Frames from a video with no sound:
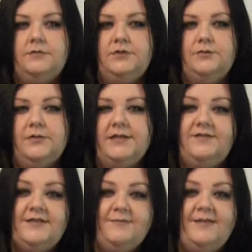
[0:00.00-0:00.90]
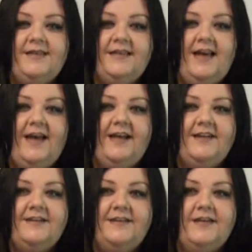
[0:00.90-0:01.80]
You believed in me
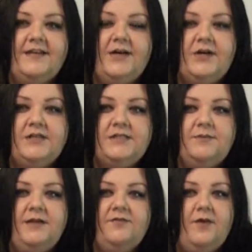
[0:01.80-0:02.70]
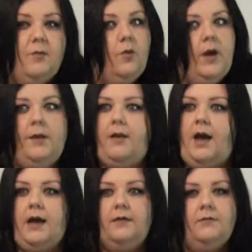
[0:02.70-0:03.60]
and encouraged me from way
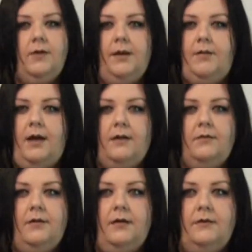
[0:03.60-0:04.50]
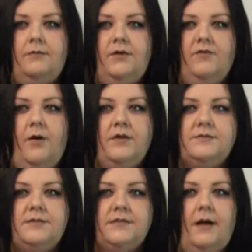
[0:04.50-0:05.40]
back, and we've
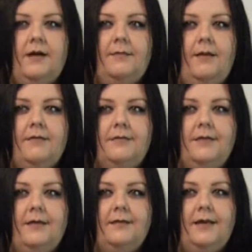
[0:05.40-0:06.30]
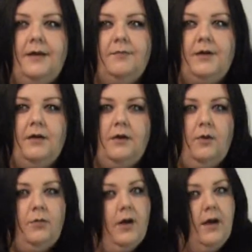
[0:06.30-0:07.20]
always been talking about getting me on
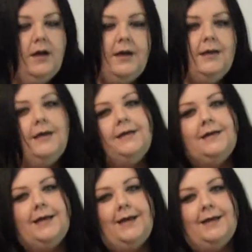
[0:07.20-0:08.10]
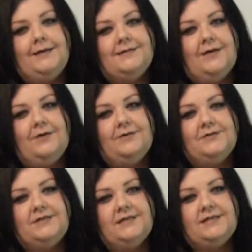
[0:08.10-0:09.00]
Oprah. And so
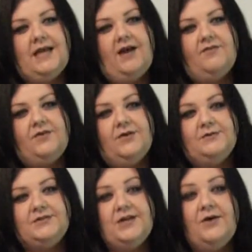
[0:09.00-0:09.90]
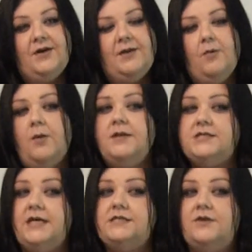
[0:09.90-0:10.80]
she doesn't have her own show anymore, but
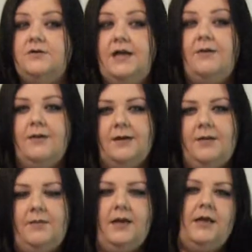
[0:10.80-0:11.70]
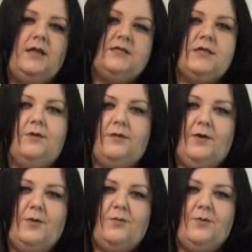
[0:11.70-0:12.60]
she has her own network. Maybe I could get a show on
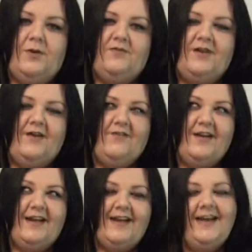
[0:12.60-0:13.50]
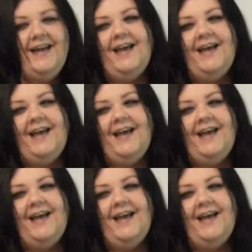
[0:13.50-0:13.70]
the Oprah Winfrey Network.